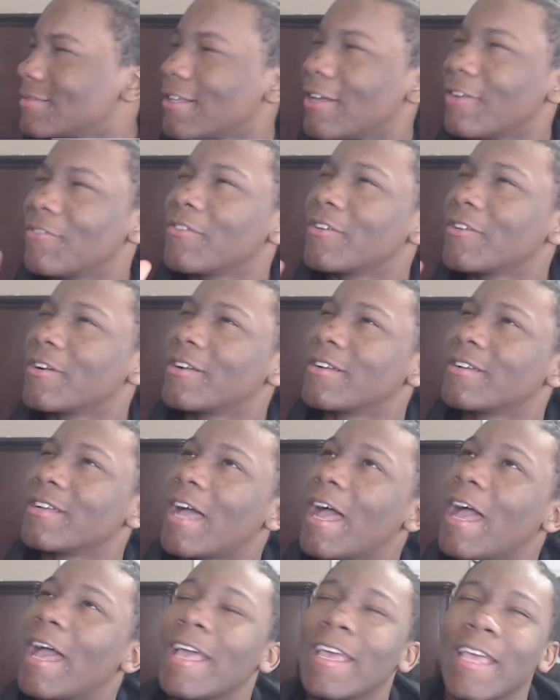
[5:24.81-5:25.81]

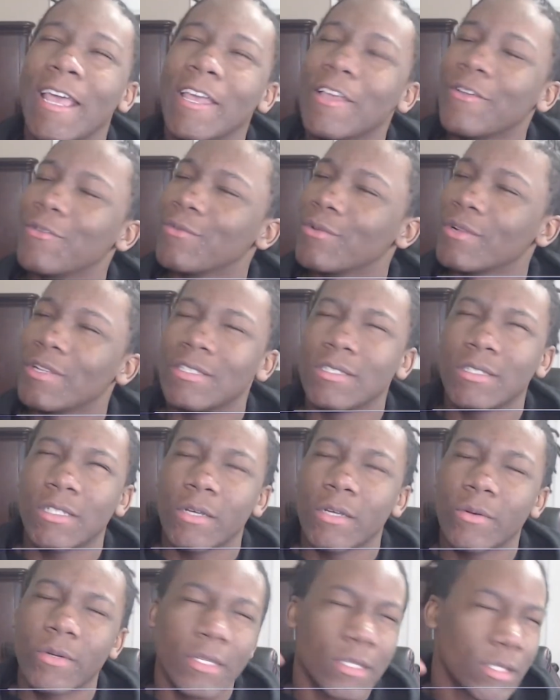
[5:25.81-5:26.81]
I ain't really just
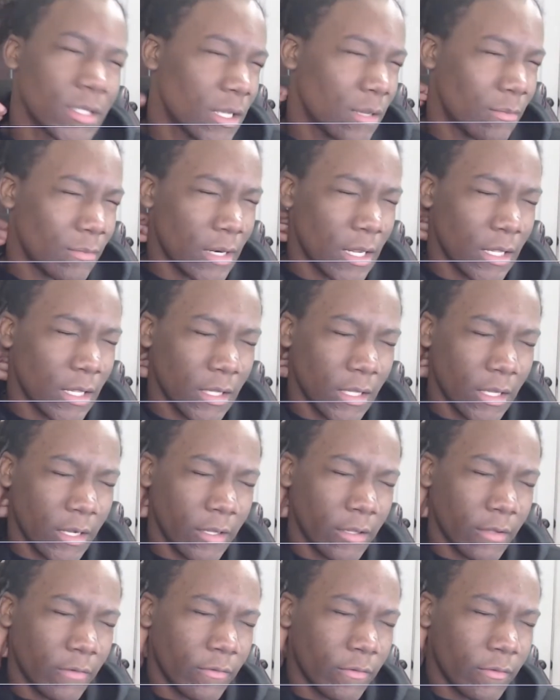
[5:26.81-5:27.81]
hear what he said, but I did hear
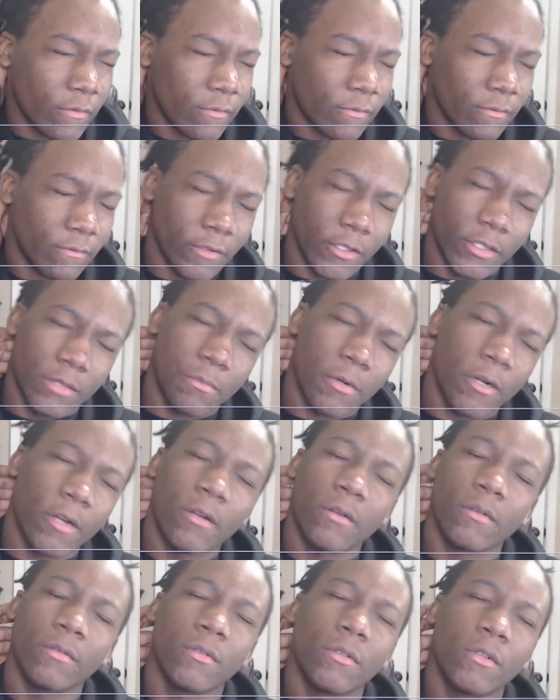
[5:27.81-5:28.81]
the first
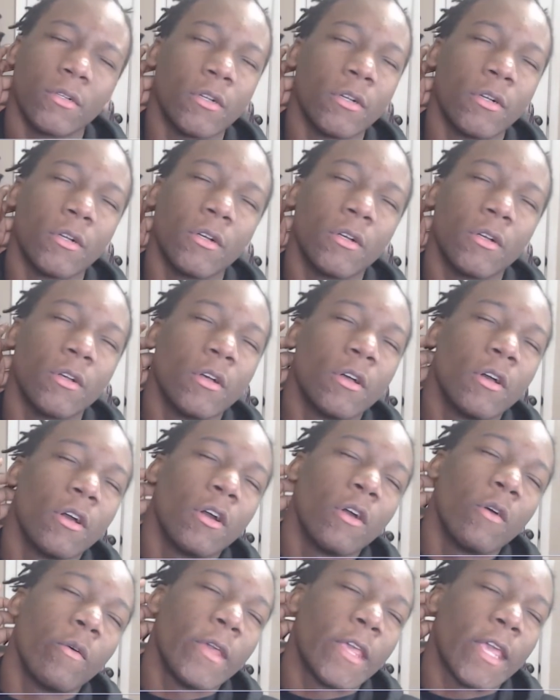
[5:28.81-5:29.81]
part.
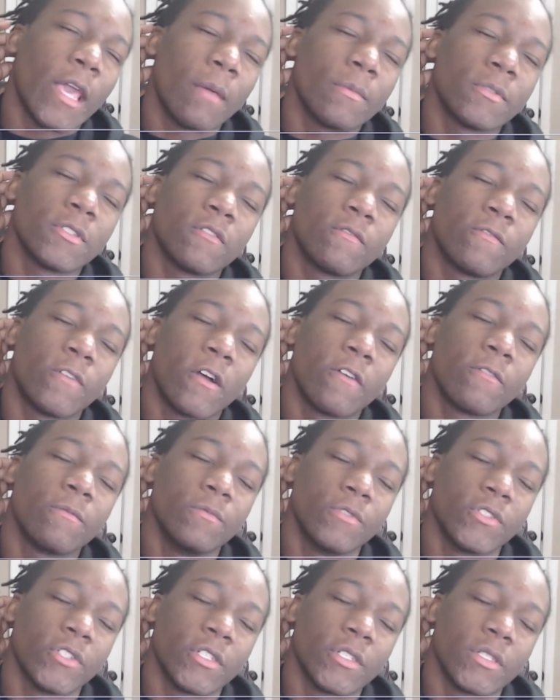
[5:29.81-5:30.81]
We came so far
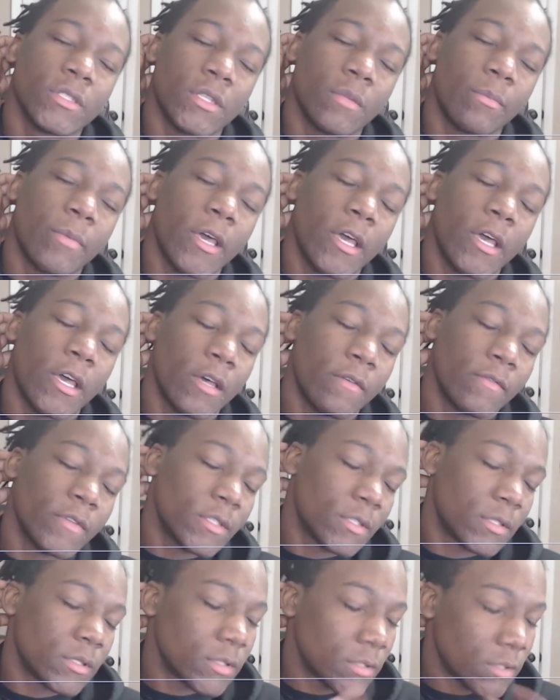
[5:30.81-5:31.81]
from dreams. The path
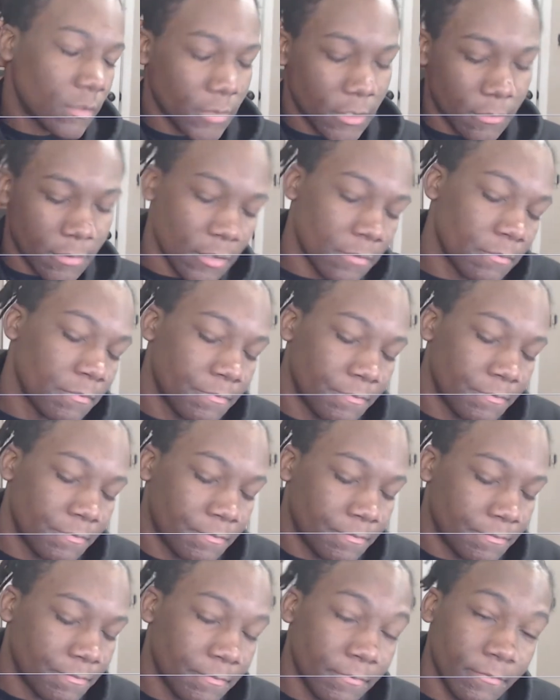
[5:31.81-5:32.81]
is... something.
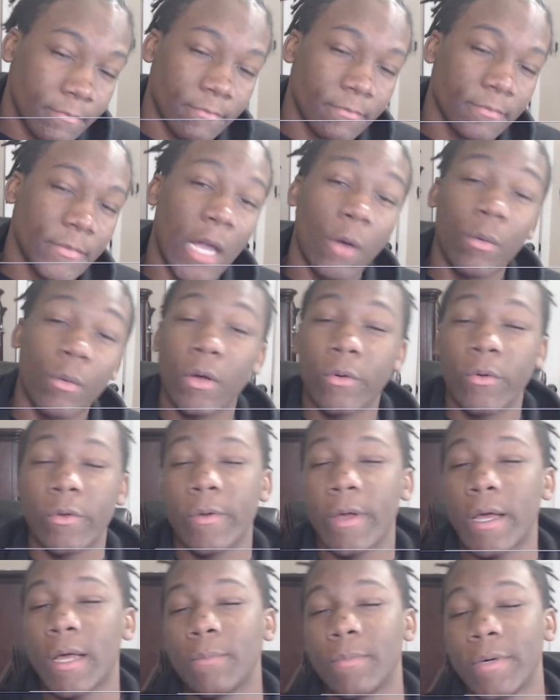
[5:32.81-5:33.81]
I will
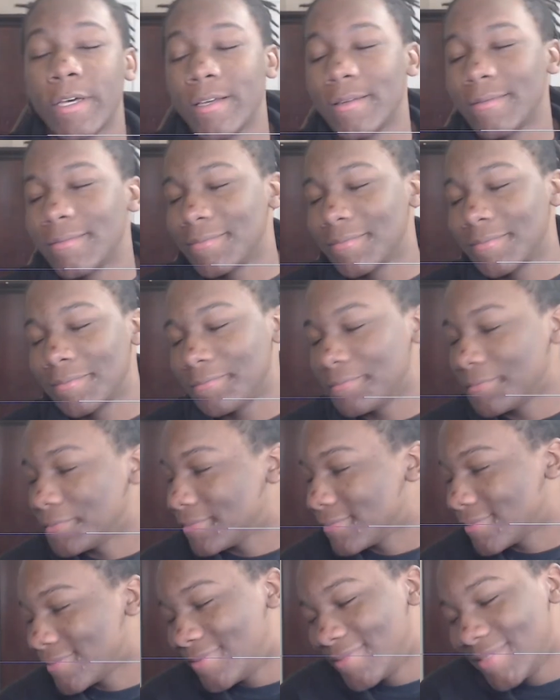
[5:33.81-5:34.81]
rewind, but...
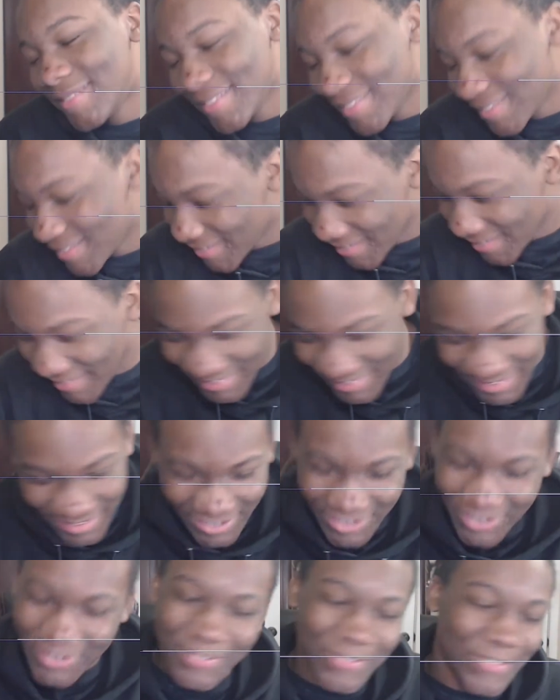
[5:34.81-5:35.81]

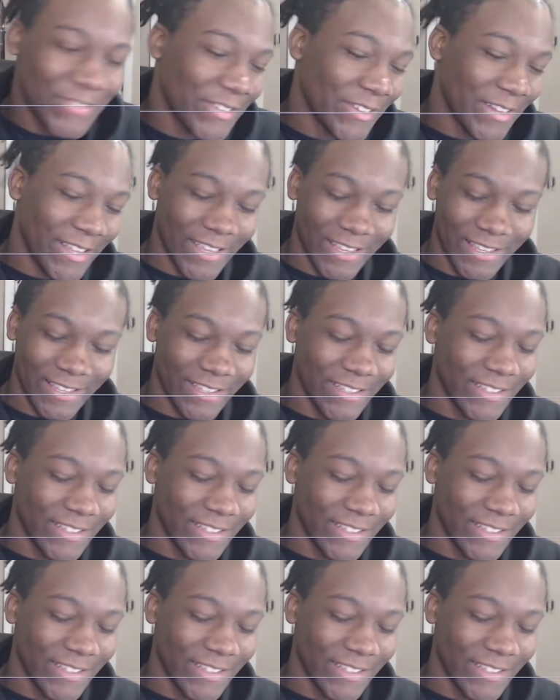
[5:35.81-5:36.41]
I don't feel like.